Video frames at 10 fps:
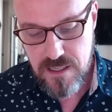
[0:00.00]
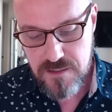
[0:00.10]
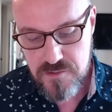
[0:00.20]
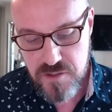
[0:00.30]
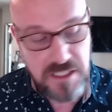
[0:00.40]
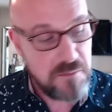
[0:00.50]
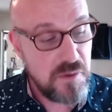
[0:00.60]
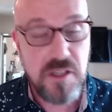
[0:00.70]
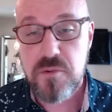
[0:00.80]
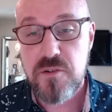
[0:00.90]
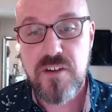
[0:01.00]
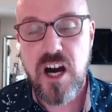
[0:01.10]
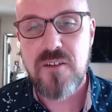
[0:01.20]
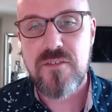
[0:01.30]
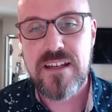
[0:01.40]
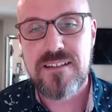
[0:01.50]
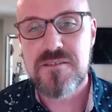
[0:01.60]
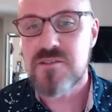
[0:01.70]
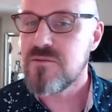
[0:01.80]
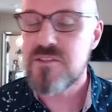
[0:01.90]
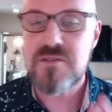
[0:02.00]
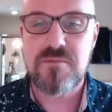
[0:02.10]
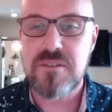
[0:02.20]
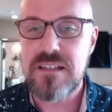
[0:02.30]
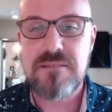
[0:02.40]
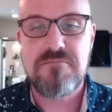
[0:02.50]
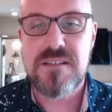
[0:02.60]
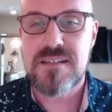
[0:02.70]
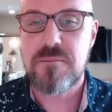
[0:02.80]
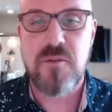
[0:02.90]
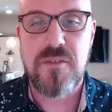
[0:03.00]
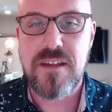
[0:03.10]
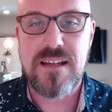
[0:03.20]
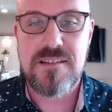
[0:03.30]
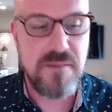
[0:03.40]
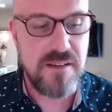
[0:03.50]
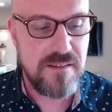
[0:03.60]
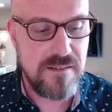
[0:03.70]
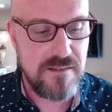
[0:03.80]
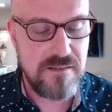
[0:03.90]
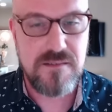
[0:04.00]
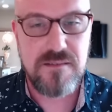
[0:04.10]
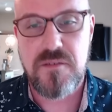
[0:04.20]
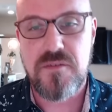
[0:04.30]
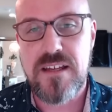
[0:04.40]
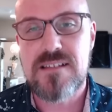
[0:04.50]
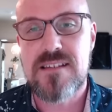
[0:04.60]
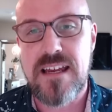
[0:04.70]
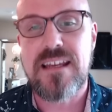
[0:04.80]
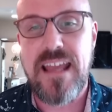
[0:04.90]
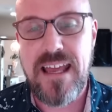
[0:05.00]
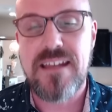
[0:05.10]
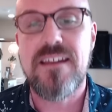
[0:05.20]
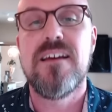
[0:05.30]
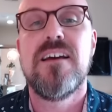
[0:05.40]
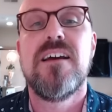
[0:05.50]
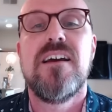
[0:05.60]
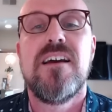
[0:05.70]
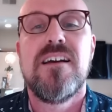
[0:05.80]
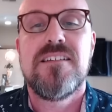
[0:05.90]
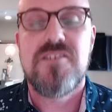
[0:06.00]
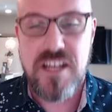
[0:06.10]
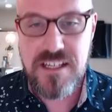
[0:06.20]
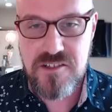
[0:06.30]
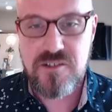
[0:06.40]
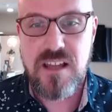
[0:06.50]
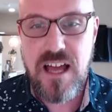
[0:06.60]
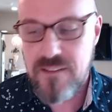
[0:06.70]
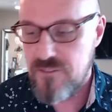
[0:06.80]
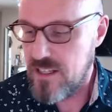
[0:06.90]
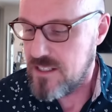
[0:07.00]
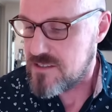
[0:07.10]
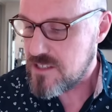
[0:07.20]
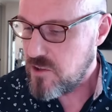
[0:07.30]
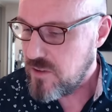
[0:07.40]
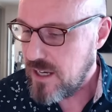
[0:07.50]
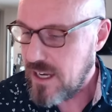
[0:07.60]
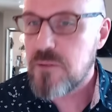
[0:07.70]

drinking bulletproof coffee, those are just really simple things, but they're things that can change your life. So I